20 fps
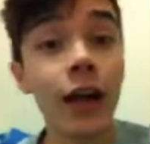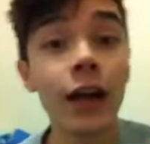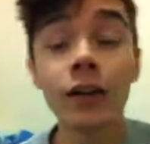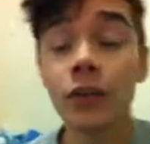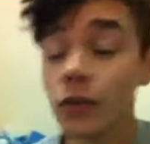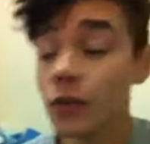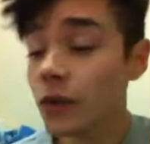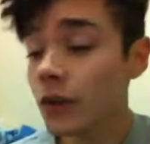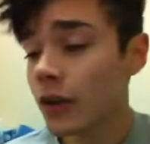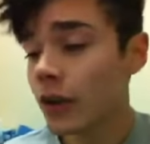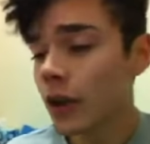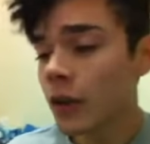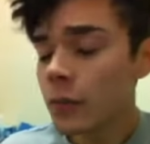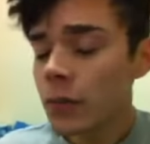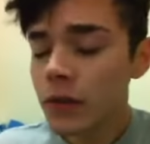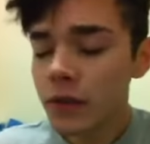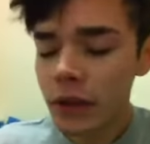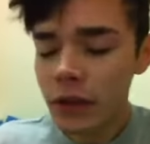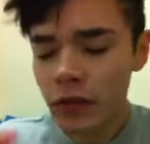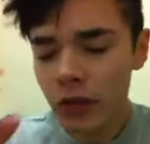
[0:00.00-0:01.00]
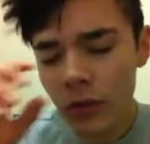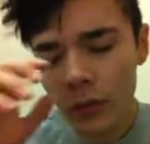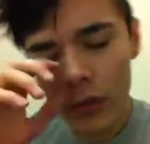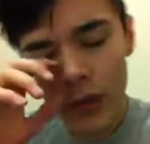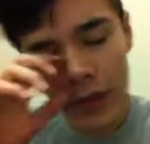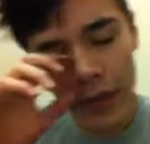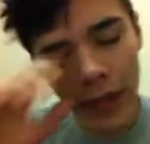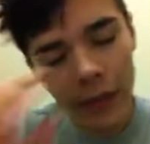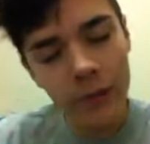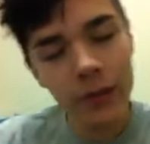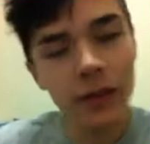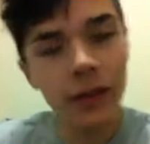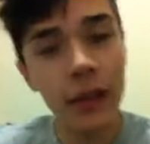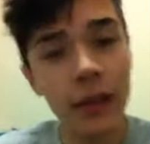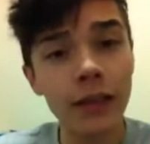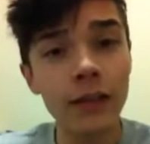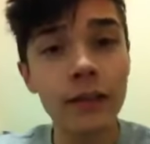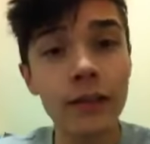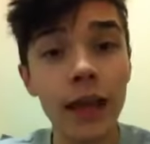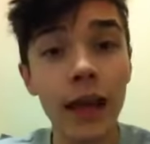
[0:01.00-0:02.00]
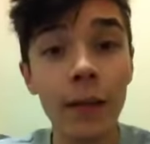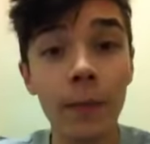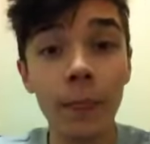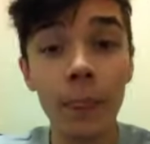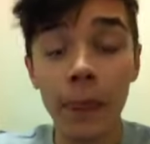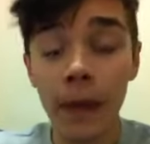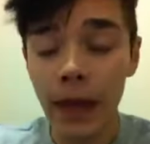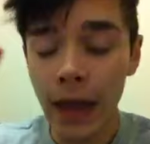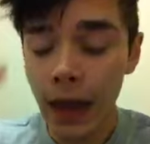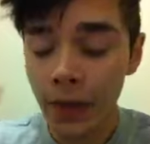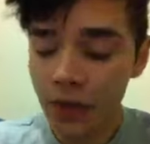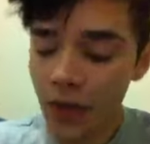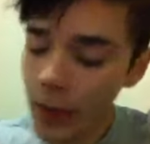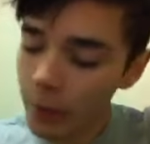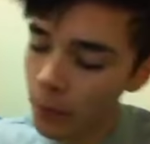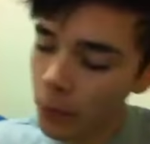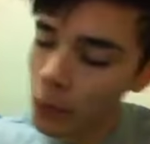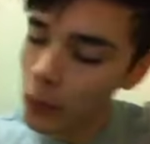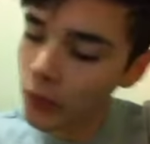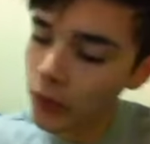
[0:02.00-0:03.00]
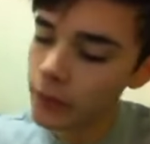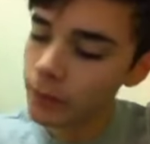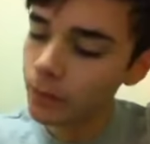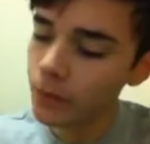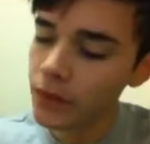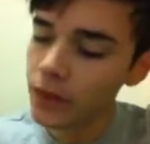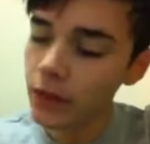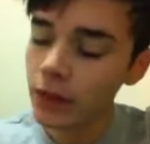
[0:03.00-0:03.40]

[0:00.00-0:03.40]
I knew because I knew when it came to the kiss that at that point,